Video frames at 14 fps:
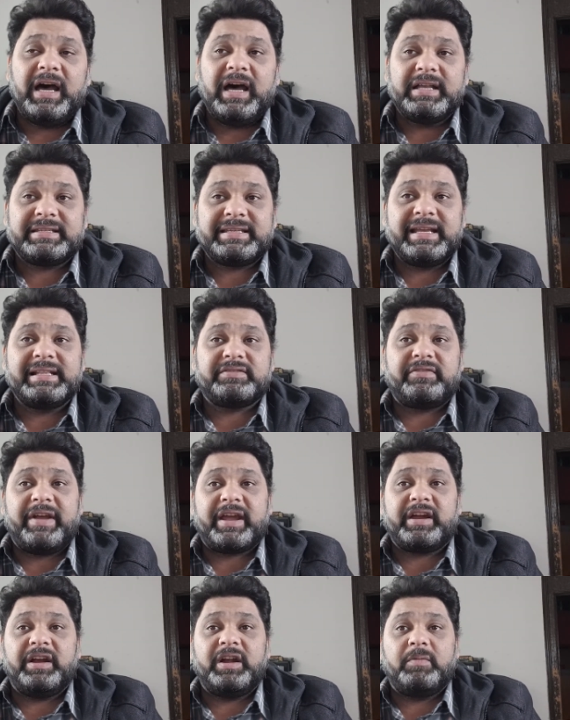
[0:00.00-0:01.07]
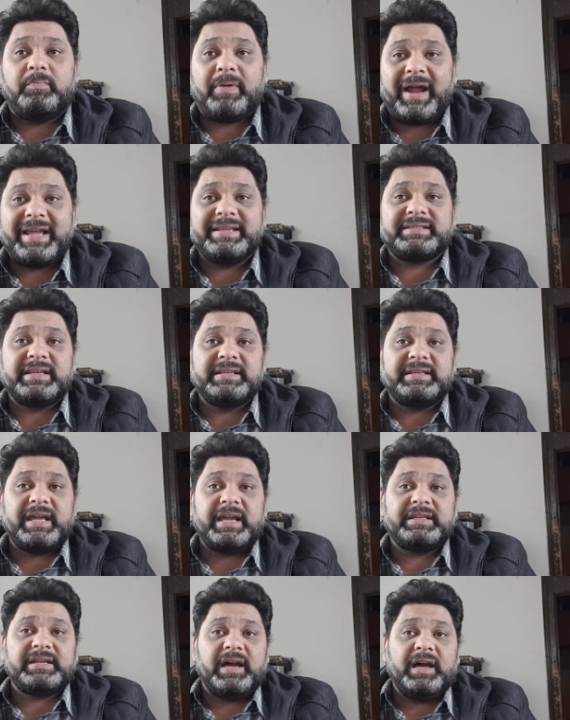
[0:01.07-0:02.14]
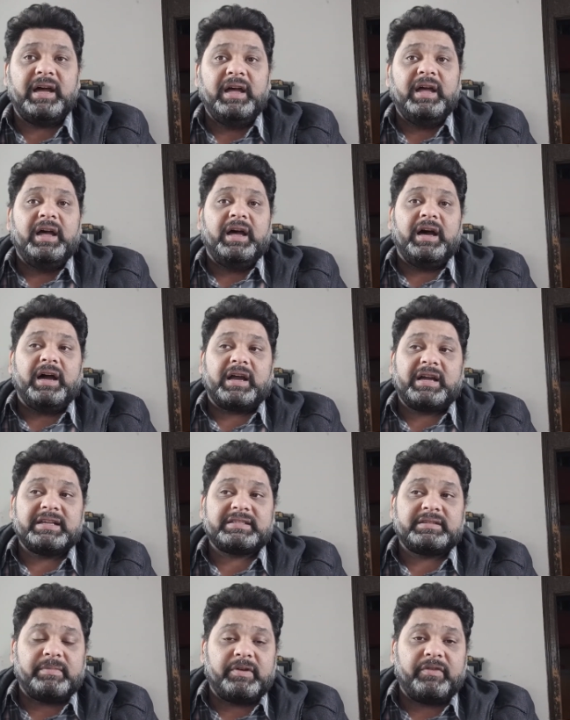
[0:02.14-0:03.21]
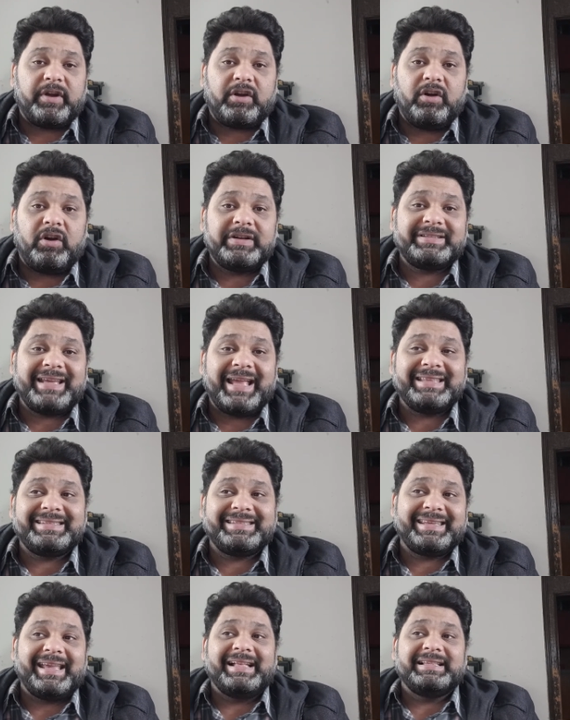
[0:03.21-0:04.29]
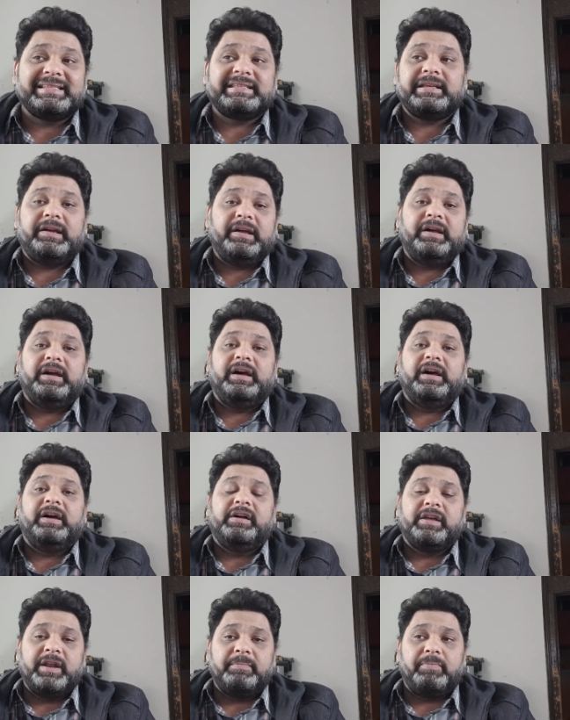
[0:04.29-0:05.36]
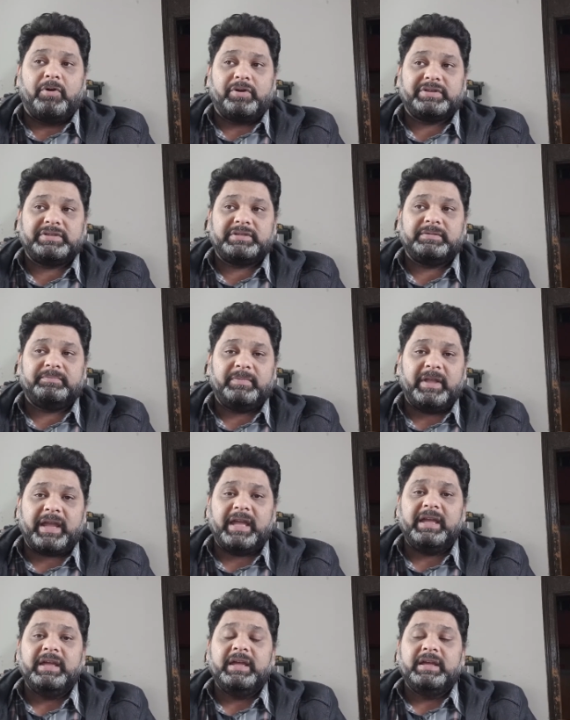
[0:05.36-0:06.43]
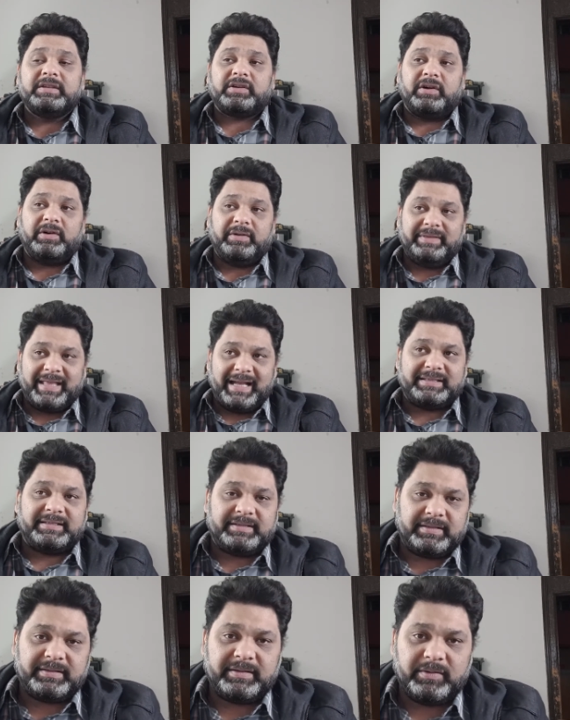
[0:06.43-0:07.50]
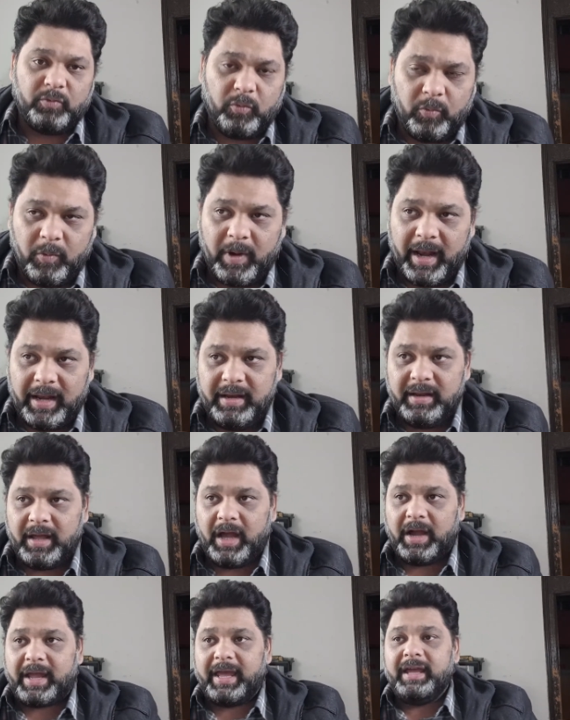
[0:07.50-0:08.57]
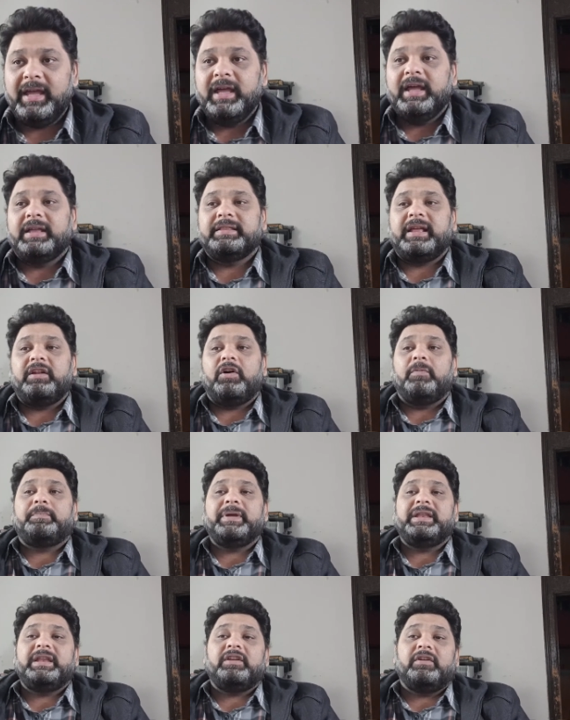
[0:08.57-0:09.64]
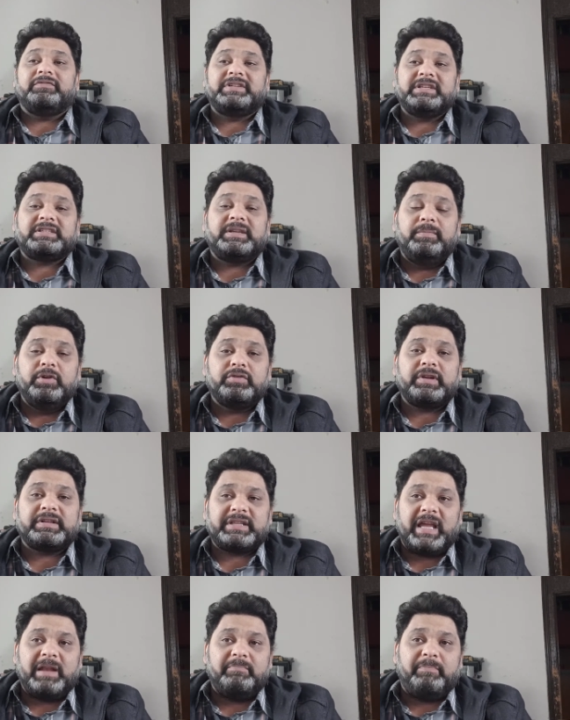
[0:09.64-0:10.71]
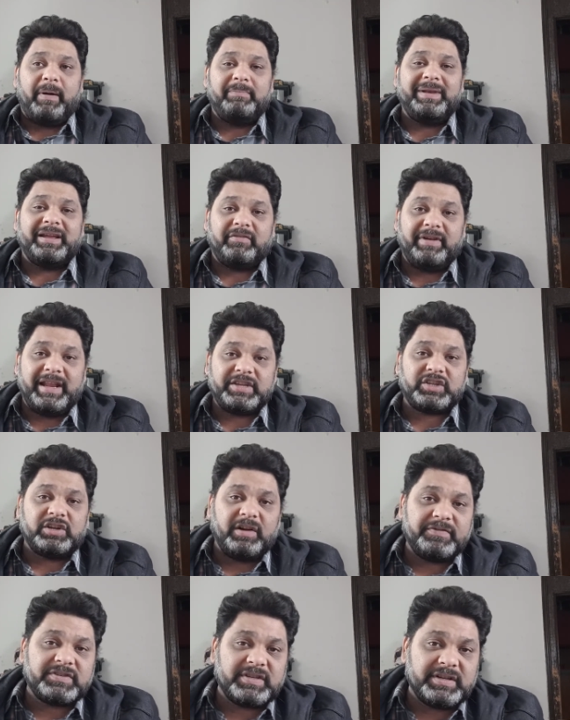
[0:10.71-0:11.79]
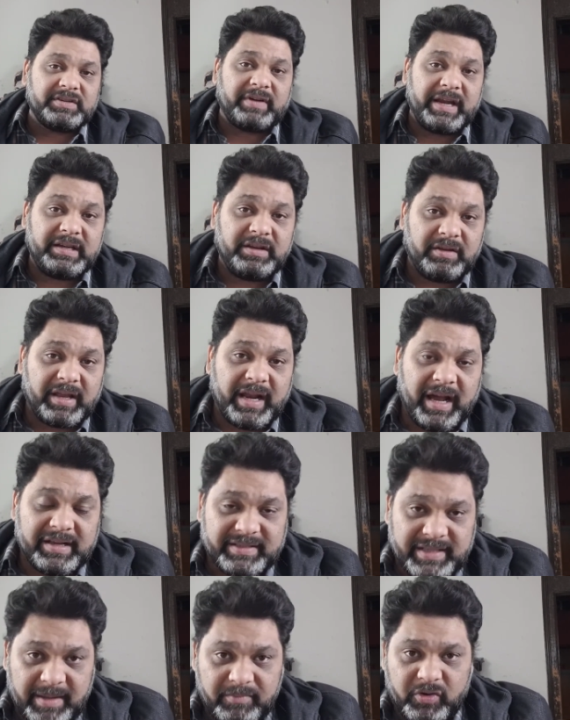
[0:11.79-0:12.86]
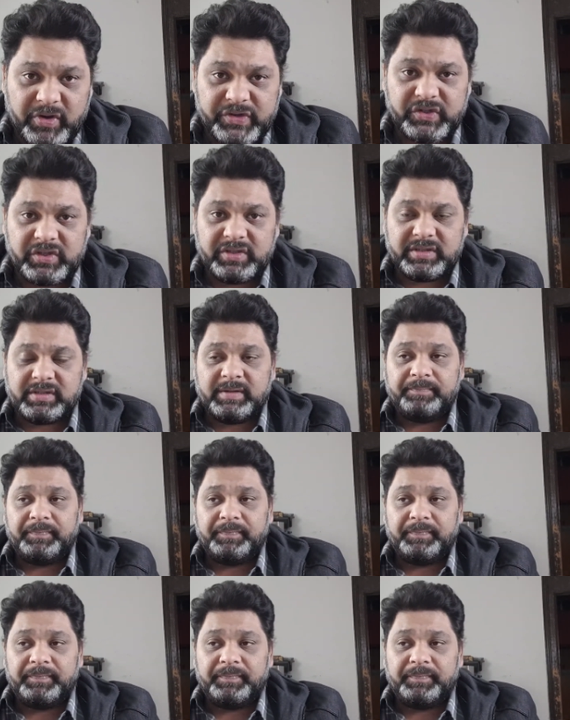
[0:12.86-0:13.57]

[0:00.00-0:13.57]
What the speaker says: sales record, pricing data, customer records, and sales reports. Okay, so that's one. Okay, then opinion of distributors and public relation officers, right? You can ask them questions.